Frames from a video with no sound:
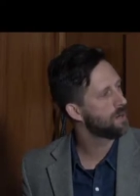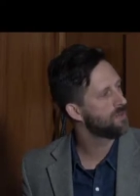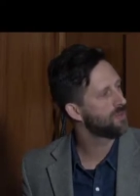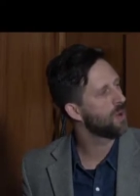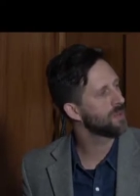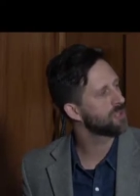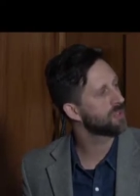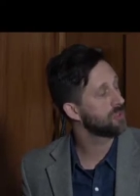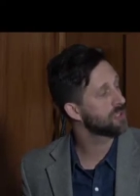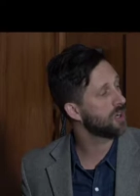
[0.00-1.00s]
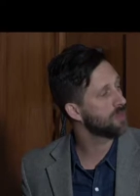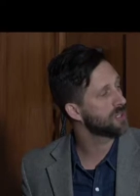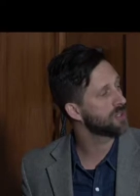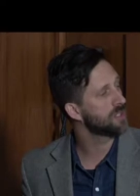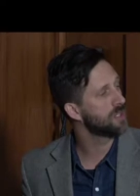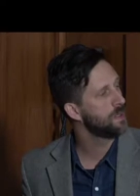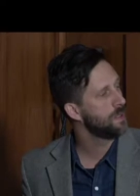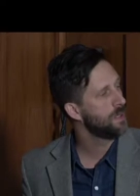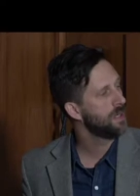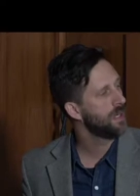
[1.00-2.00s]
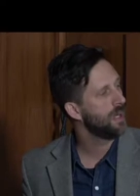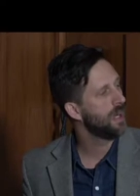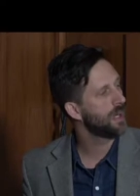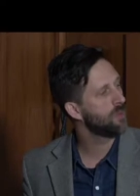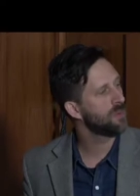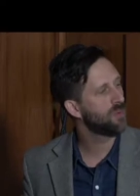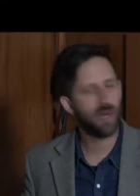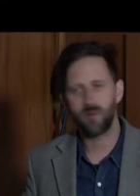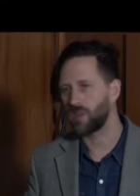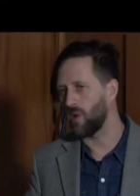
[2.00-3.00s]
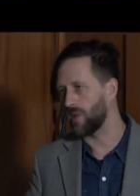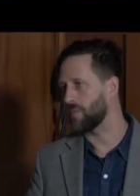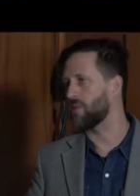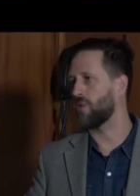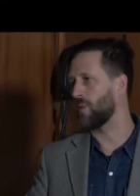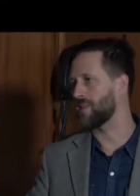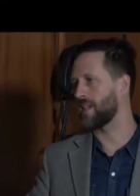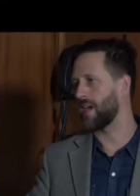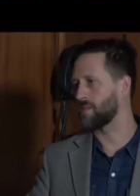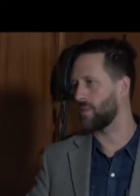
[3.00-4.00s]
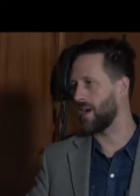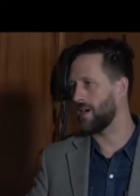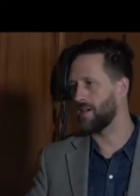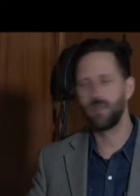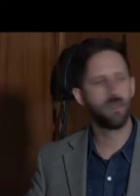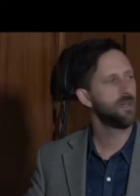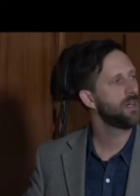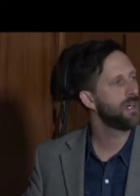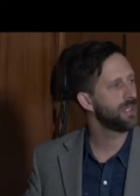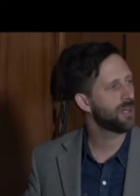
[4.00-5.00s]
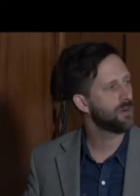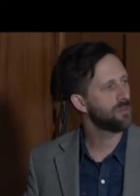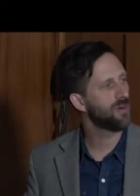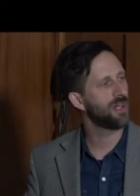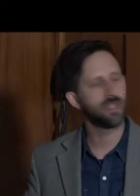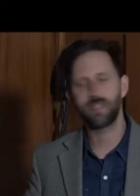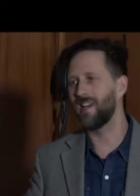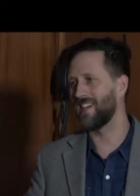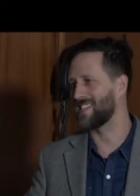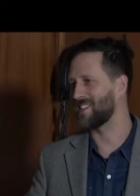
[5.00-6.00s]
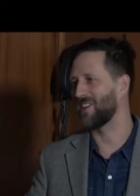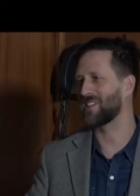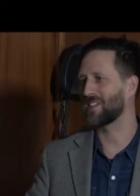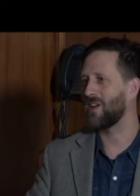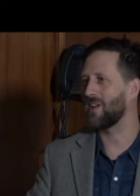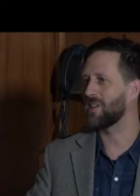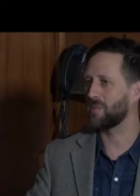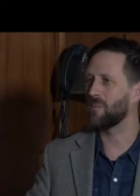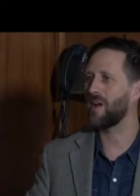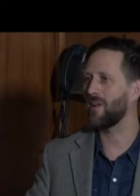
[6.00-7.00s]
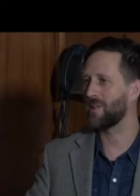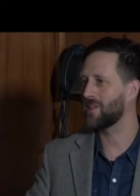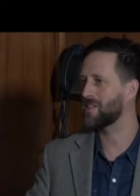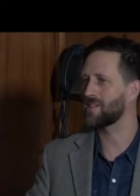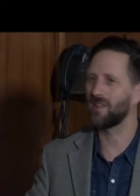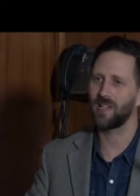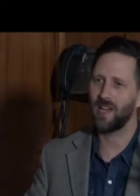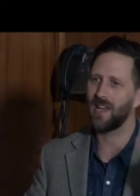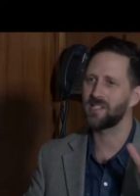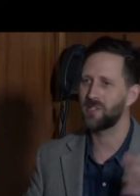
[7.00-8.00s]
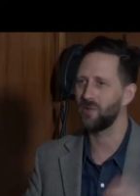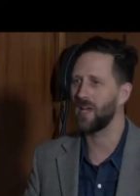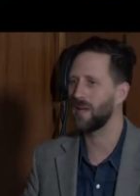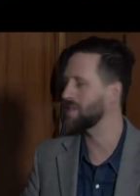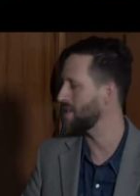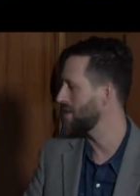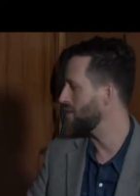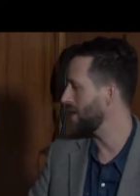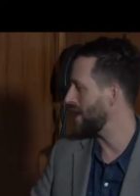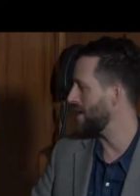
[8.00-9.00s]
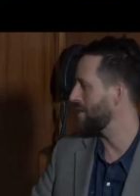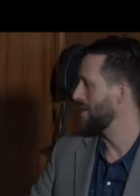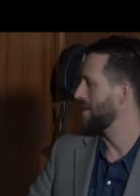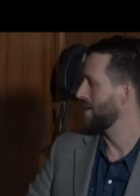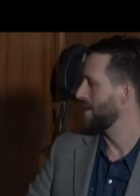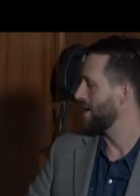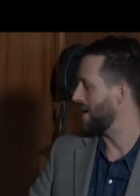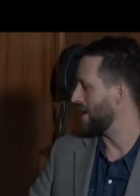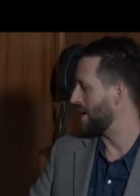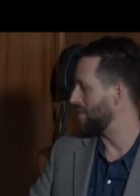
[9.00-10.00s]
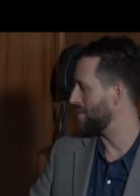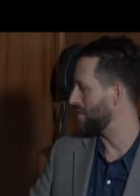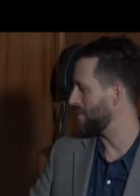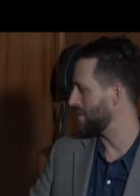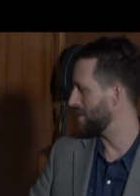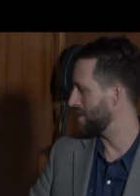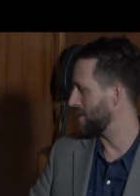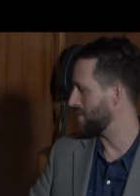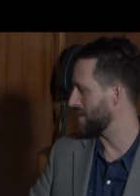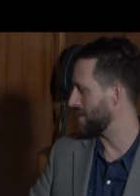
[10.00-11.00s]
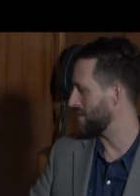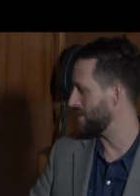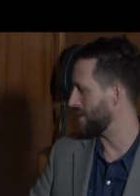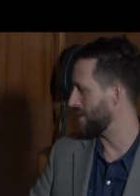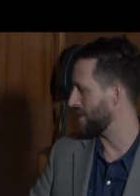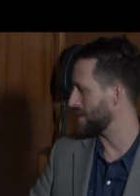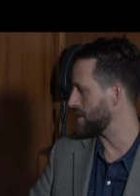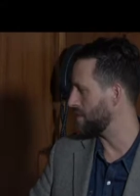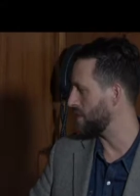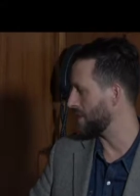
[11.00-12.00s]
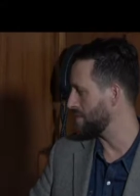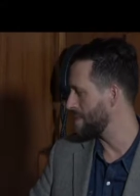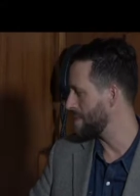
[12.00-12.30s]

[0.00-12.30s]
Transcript: Performance with Two Sculptures, and at one point I was calling the performance that as well, and then at one point I started to call it The Preparators, so it kind of has two names. right now. That will get figured out at some point.